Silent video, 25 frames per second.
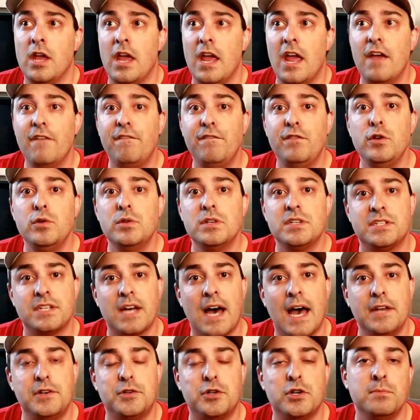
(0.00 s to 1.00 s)
If you
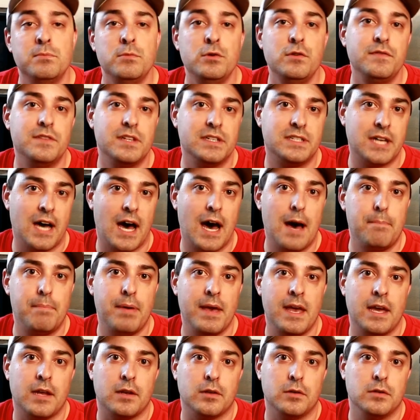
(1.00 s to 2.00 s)
decide to remove the top
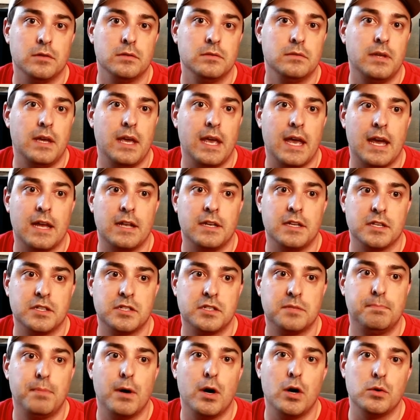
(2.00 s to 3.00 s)
panel and
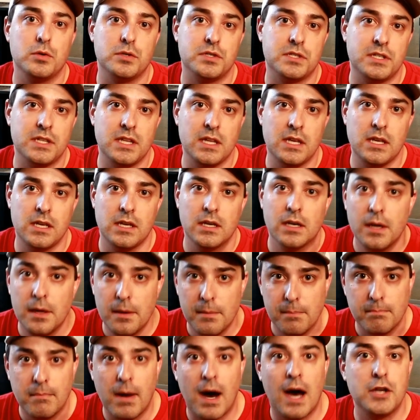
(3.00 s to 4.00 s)
expose the
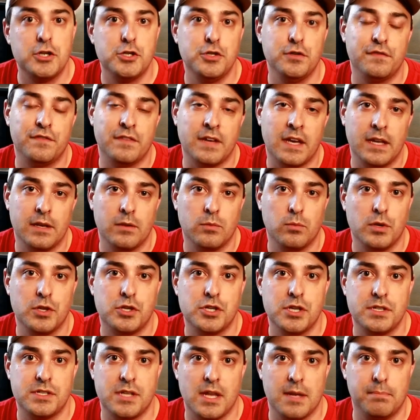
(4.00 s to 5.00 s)
Moduvent,
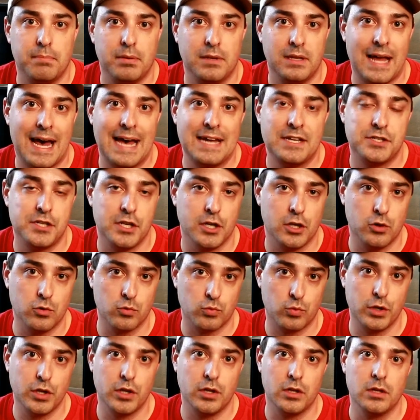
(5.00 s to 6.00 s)
which is a plastic
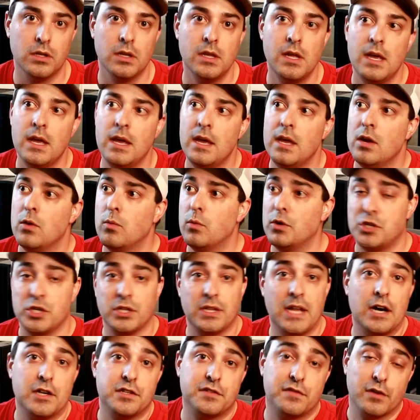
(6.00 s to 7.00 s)
grill, which
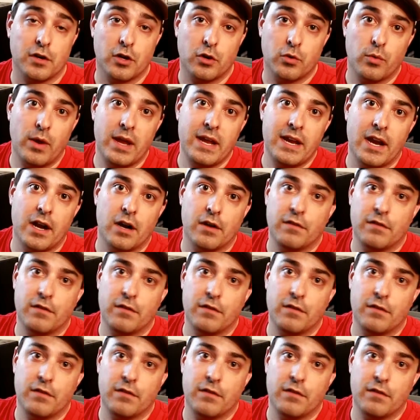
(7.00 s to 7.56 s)
allows for great